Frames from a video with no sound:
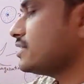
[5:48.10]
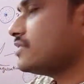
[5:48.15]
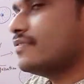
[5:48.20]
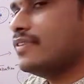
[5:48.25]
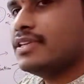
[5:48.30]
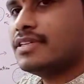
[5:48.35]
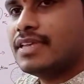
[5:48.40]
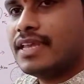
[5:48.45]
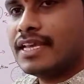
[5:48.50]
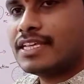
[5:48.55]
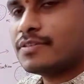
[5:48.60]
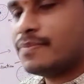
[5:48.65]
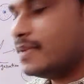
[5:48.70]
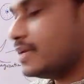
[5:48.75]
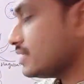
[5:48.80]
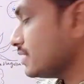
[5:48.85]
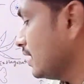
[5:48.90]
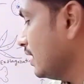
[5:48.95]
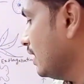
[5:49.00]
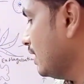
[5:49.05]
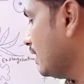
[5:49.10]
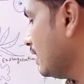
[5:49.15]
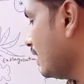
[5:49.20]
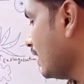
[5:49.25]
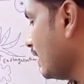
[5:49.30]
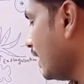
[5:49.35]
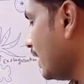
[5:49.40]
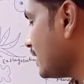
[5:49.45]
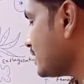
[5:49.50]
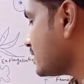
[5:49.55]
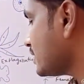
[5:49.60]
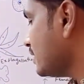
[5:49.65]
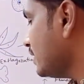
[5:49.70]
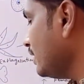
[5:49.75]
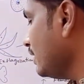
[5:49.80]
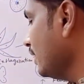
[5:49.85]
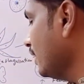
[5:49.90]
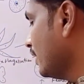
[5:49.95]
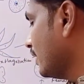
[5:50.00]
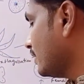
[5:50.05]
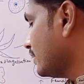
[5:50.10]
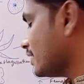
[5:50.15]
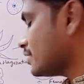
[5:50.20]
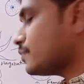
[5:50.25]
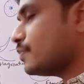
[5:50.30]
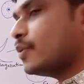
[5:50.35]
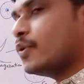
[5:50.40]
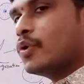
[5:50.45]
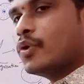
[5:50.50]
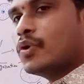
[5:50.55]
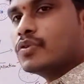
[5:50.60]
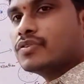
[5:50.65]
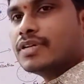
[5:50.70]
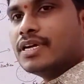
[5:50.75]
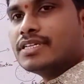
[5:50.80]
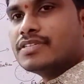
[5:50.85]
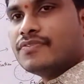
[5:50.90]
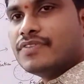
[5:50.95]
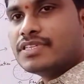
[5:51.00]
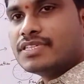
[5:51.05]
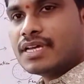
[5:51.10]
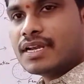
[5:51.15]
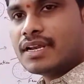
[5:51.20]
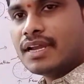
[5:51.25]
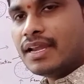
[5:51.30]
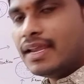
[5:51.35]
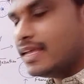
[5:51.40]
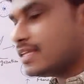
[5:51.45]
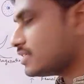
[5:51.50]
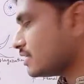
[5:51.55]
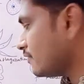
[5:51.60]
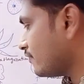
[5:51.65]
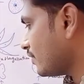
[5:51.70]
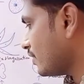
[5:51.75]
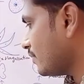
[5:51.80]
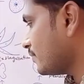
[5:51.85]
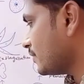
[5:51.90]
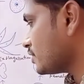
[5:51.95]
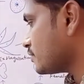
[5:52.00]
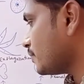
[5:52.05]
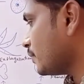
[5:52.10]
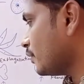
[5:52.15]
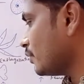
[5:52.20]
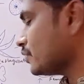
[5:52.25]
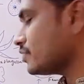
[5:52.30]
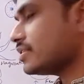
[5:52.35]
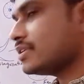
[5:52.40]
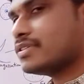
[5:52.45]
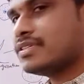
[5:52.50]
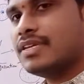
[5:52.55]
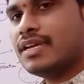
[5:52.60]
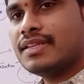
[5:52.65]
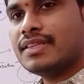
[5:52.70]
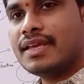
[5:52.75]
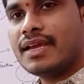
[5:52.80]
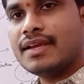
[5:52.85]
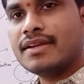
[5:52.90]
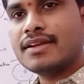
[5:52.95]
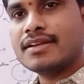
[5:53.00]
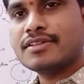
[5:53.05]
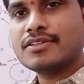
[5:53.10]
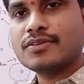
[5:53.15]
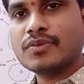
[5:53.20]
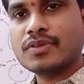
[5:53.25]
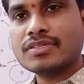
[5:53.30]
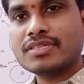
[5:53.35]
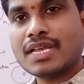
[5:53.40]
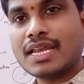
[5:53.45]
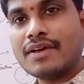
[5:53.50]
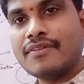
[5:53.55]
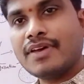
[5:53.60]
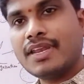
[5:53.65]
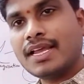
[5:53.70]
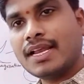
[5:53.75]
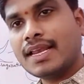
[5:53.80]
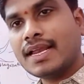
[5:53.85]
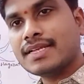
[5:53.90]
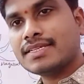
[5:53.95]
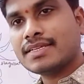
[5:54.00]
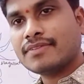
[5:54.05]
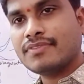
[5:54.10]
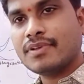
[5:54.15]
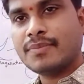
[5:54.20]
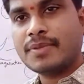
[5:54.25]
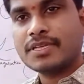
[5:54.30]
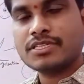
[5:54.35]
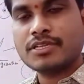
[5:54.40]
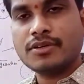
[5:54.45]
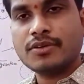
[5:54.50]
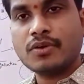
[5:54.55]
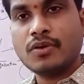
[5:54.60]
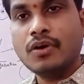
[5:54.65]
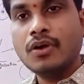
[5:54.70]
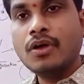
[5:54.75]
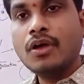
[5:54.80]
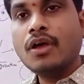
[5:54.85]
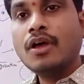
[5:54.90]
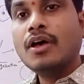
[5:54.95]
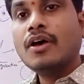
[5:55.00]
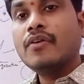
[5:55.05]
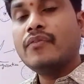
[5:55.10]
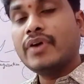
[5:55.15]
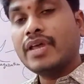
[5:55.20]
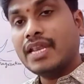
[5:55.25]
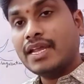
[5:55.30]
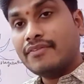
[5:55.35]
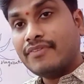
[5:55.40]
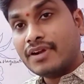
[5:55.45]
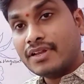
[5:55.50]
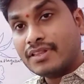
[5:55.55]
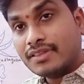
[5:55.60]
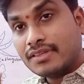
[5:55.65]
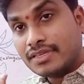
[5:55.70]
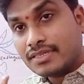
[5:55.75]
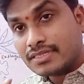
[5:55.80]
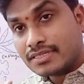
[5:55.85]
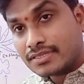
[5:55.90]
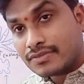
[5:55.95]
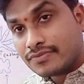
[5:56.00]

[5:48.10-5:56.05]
will take place. Lastly, the sporozoites which are released from the sporocyst here, they enter into the salivary glands of the mosquito. Whenever this